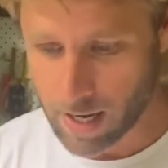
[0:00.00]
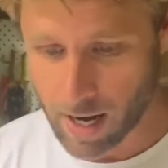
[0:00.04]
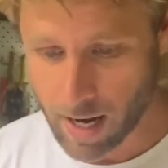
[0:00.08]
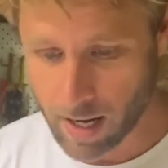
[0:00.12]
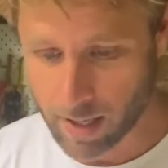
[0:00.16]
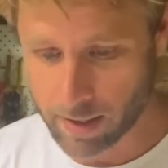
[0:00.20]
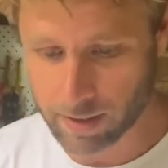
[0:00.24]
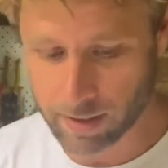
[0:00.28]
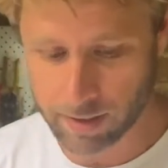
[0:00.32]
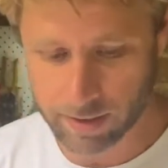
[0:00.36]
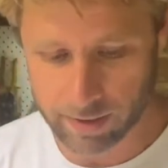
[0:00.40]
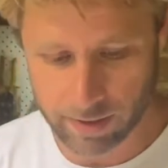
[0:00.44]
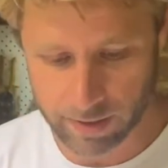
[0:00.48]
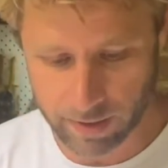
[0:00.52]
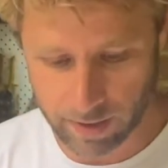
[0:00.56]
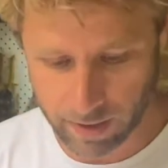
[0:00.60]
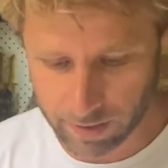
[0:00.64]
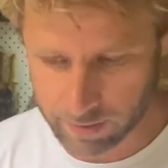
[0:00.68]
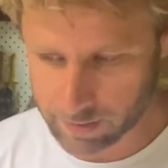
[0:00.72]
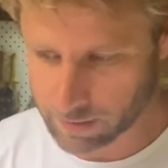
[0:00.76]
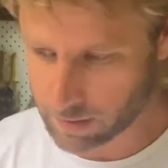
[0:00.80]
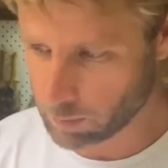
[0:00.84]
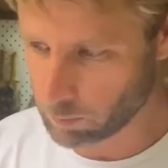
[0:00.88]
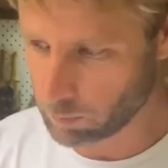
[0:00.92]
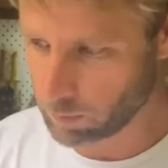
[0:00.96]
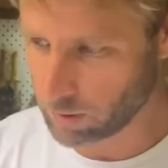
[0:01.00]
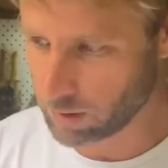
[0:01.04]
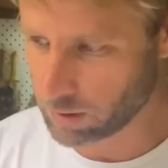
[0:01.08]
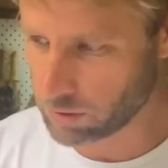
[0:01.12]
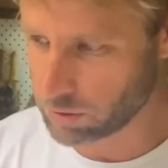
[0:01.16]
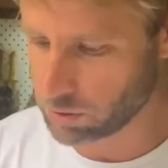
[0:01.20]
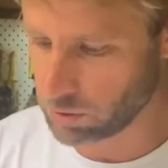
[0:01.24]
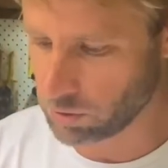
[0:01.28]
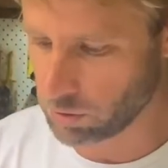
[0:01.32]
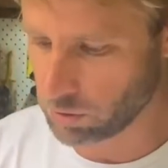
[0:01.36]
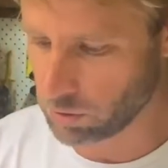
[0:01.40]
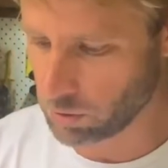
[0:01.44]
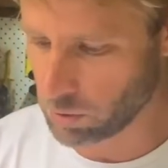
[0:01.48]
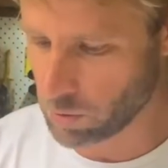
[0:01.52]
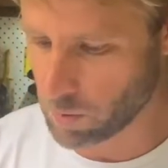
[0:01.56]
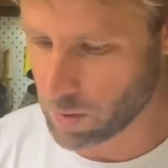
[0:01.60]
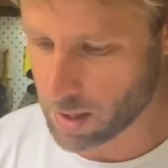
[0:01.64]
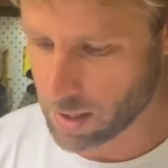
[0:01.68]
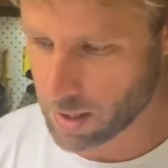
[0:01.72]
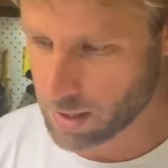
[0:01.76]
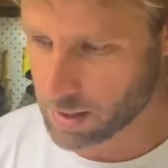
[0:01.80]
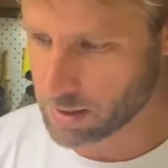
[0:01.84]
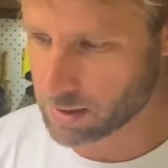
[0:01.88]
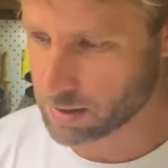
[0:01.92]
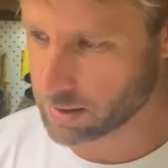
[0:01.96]
And then the next thing we need to do
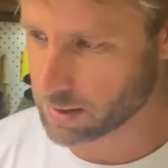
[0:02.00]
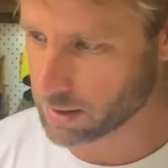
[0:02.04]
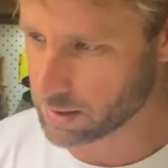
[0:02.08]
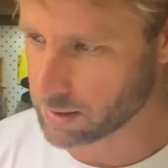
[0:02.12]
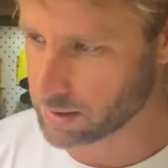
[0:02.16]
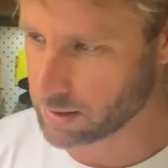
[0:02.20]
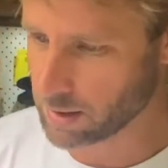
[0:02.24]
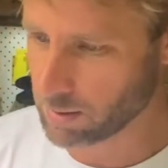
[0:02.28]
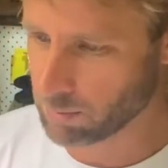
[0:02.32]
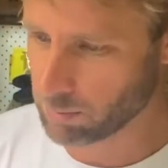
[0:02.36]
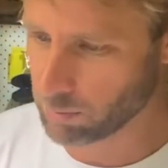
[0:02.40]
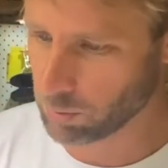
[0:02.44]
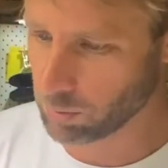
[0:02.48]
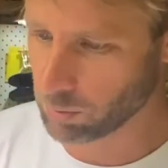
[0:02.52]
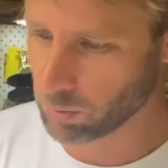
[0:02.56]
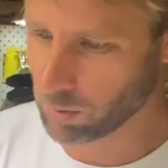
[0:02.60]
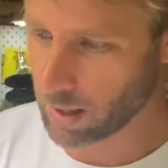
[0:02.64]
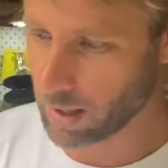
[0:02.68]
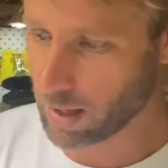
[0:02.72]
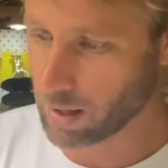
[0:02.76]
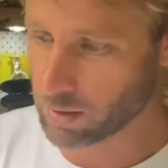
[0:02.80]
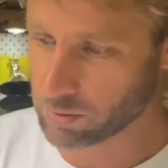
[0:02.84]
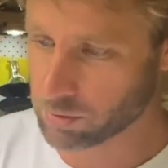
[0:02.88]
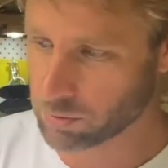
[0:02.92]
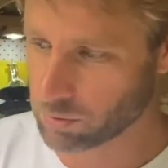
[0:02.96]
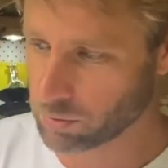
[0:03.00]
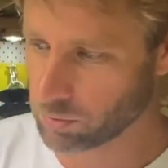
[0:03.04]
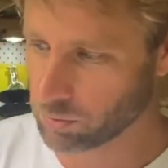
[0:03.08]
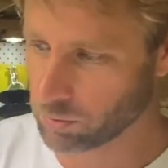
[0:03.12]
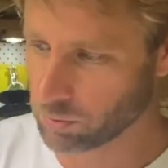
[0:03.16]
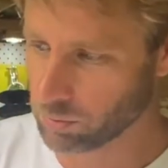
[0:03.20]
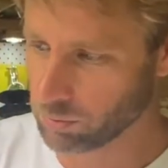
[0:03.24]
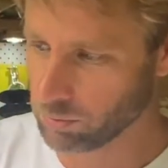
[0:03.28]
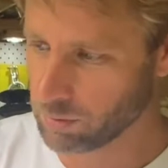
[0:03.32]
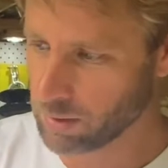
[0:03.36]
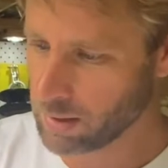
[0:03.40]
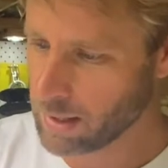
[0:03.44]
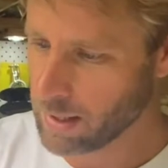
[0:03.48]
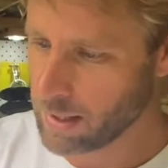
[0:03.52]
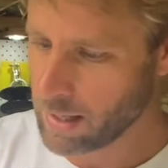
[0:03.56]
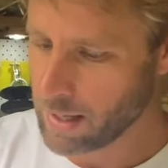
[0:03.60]
is assemble our tool.